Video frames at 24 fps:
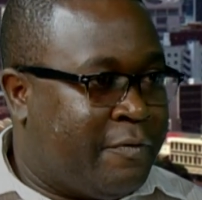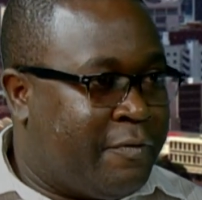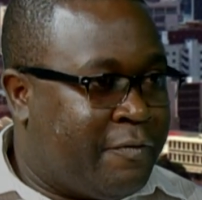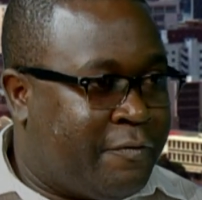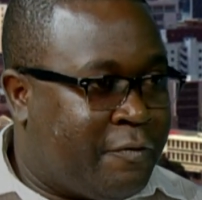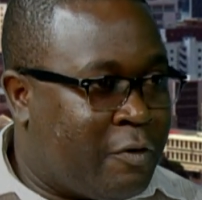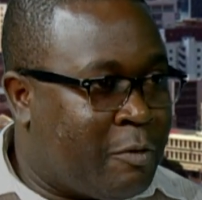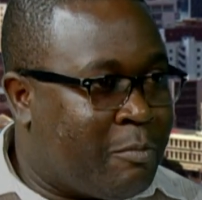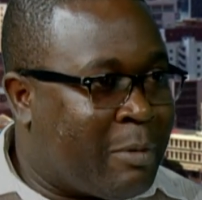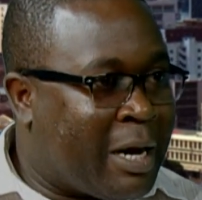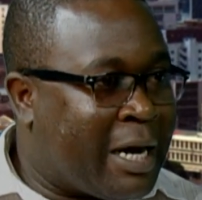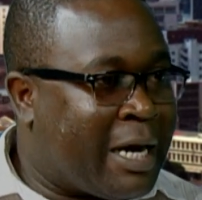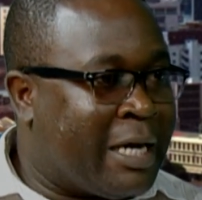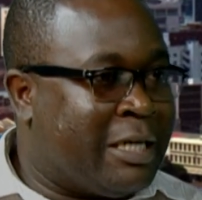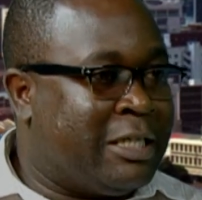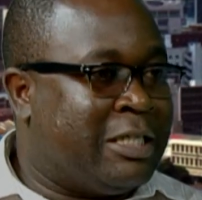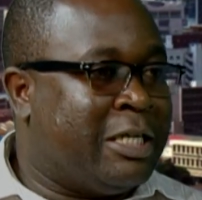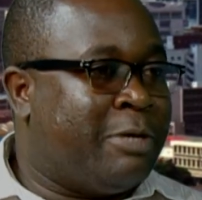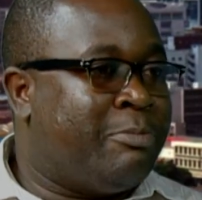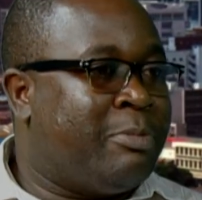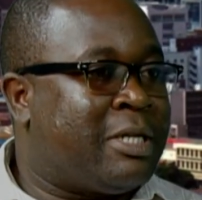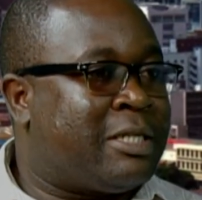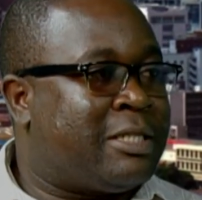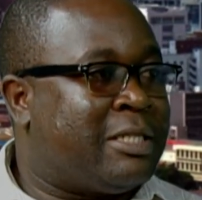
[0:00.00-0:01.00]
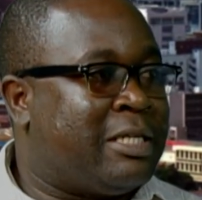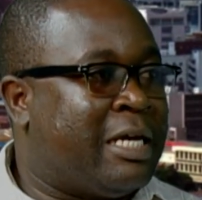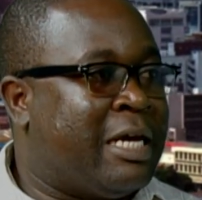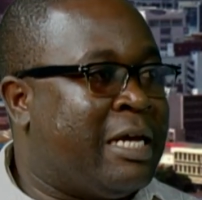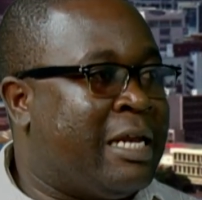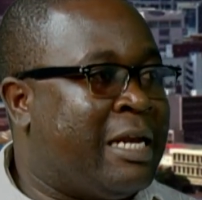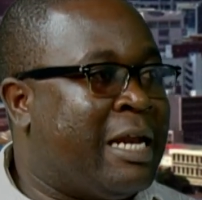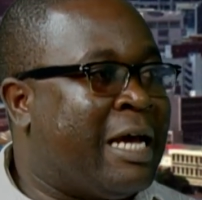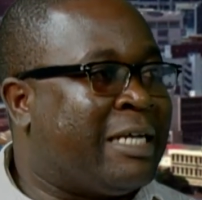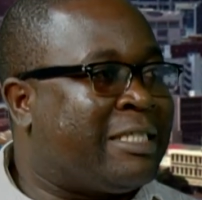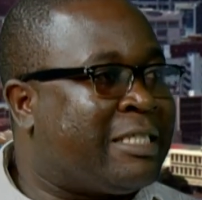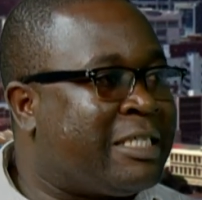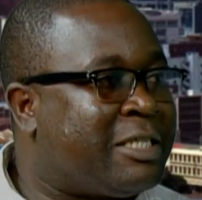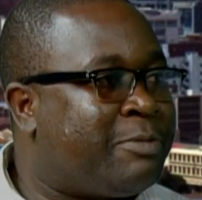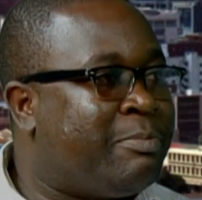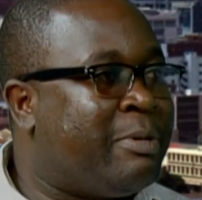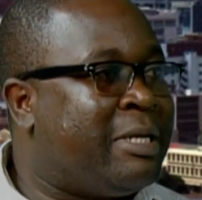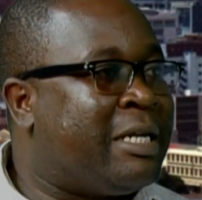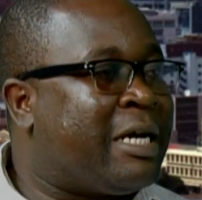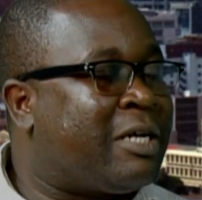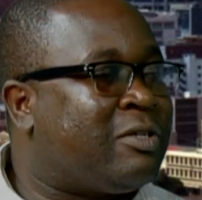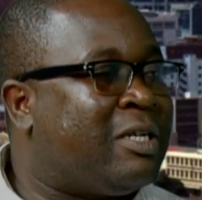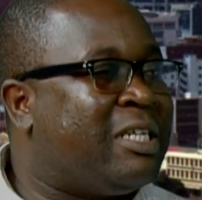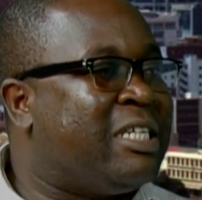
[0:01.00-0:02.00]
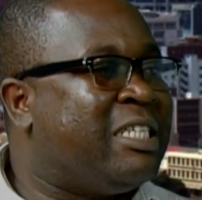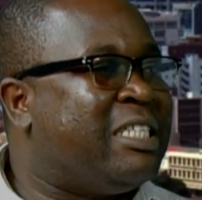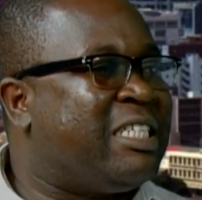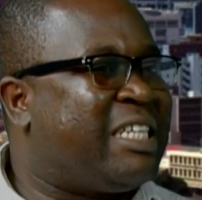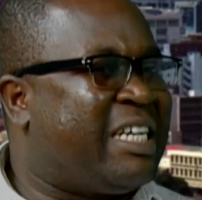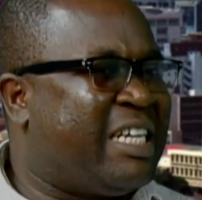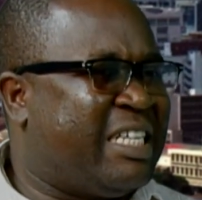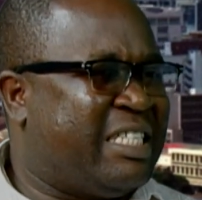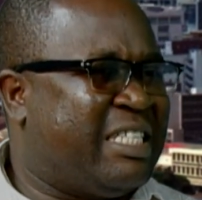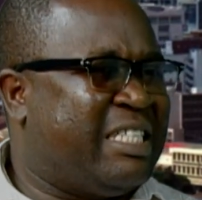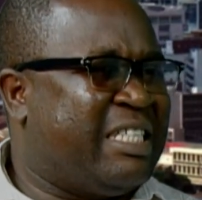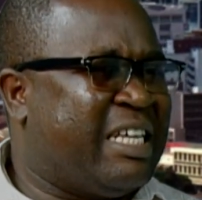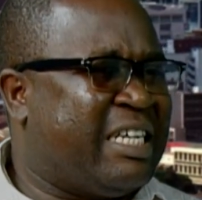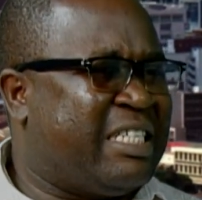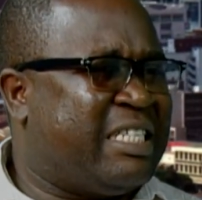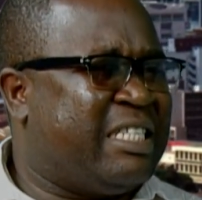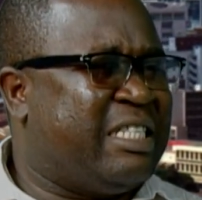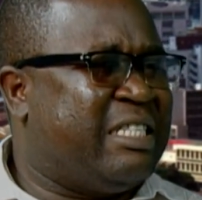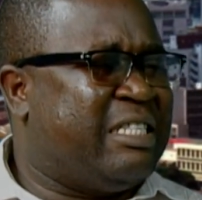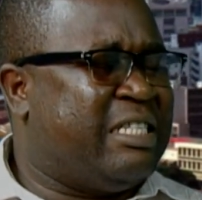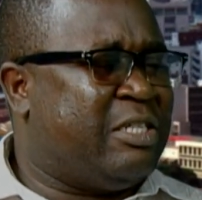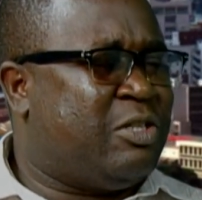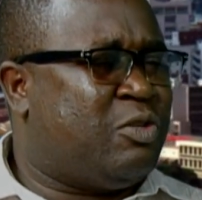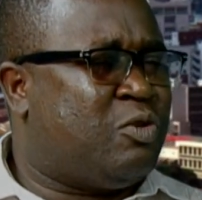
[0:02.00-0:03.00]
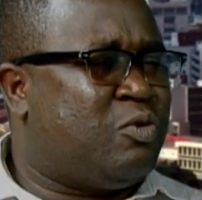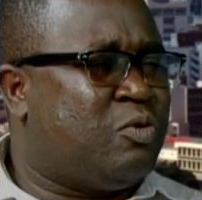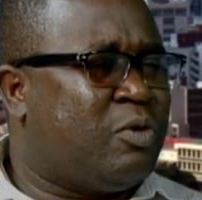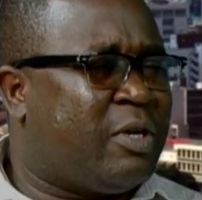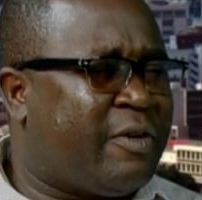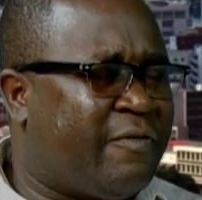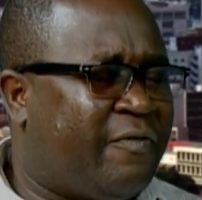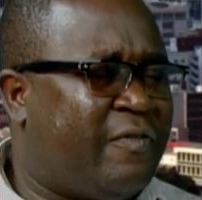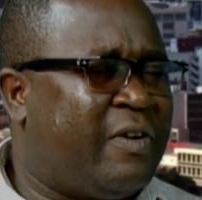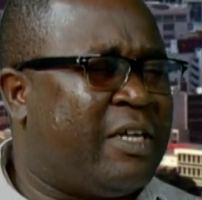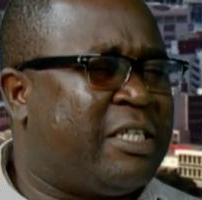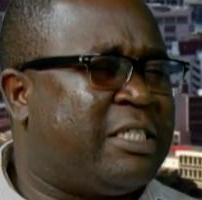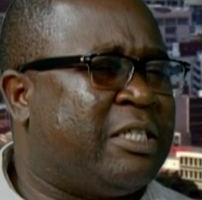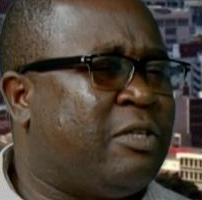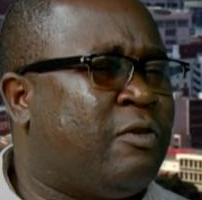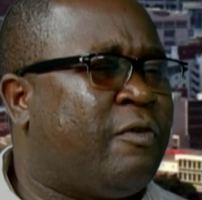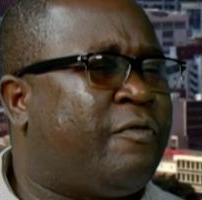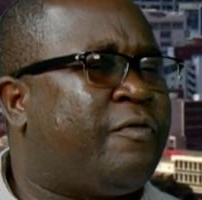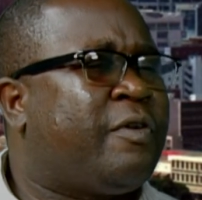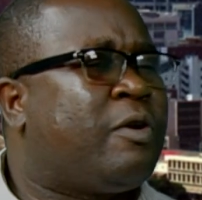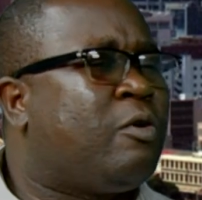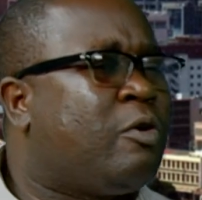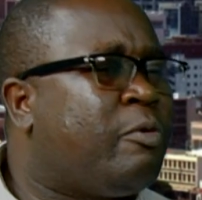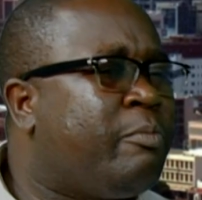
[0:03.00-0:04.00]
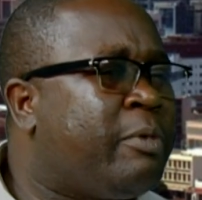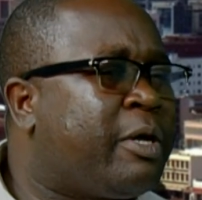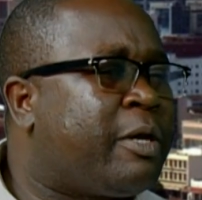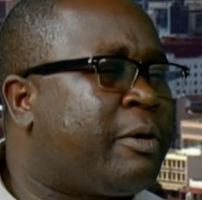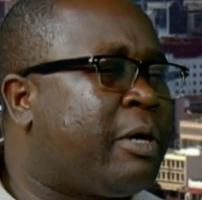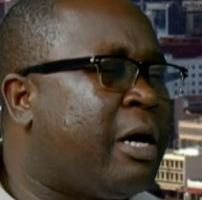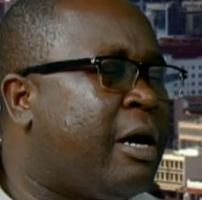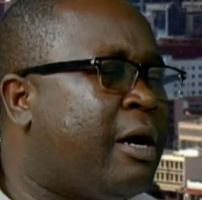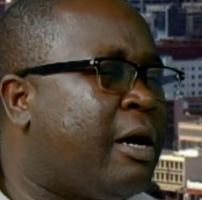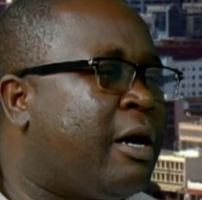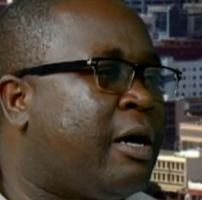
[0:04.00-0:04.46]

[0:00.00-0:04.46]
from academics, an assessment actually indicates that the true reflection of economic